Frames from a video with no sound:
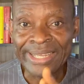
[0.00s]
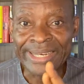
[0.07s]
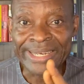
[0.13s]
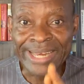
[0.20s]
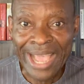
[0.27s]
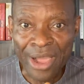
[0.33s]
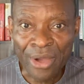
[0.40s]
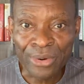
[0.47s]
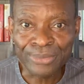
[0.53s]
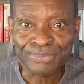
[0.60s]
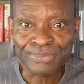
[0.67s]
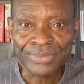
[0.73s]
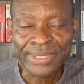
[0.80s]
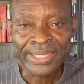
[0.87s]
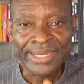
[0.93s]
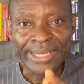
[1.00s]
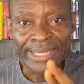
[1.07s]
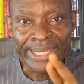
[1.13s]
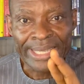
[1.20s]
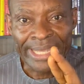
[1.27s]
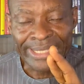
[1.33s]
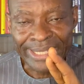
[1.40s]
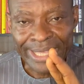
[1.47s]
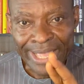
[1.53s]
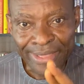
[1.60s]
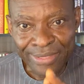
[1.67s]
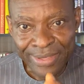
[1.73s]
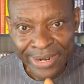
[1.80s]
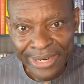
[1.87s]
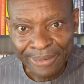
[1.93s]
Now, it's
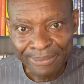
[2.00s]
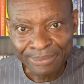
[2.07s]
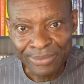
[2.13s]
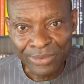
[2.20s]
either